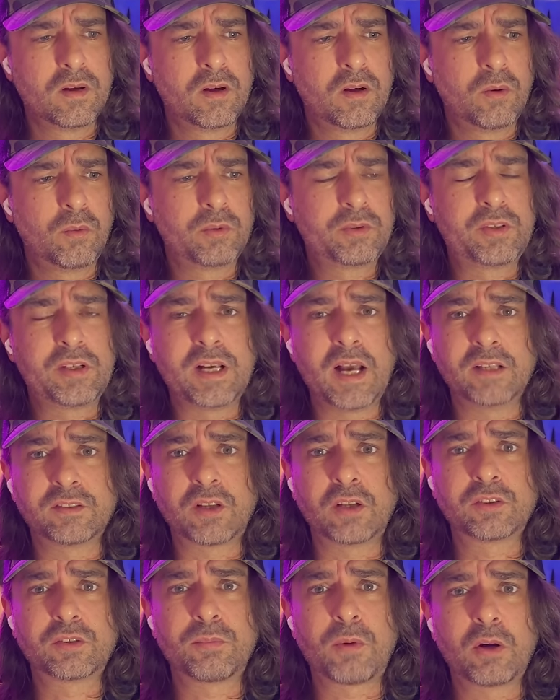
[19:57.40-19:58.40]
We'll see you guys
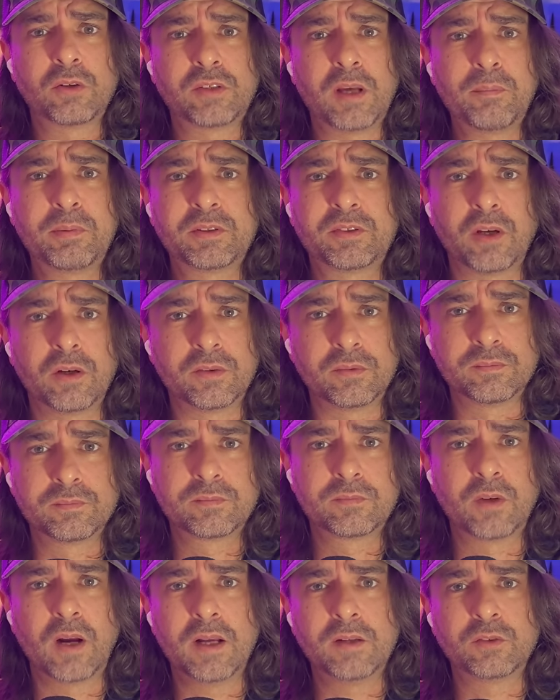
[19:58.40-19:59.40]
on tomorrow's episode,
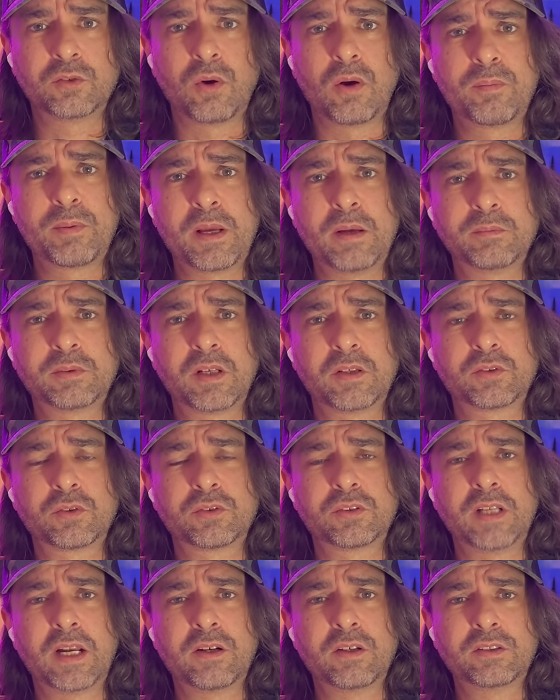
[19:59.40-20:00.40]
right? 12 p.m. Central
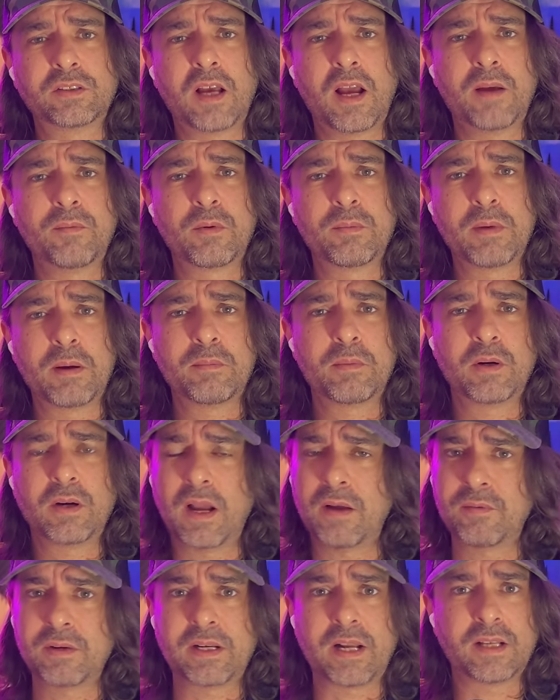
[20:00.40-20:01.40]
Standard Time. Remember,
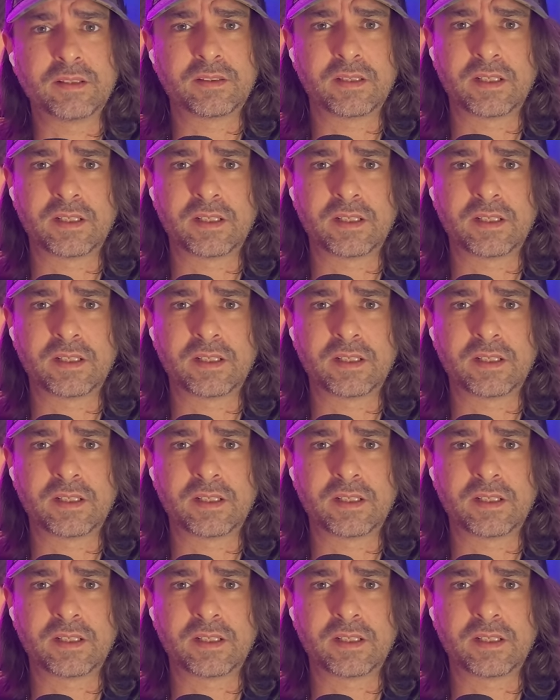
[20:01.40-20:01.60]
every day's a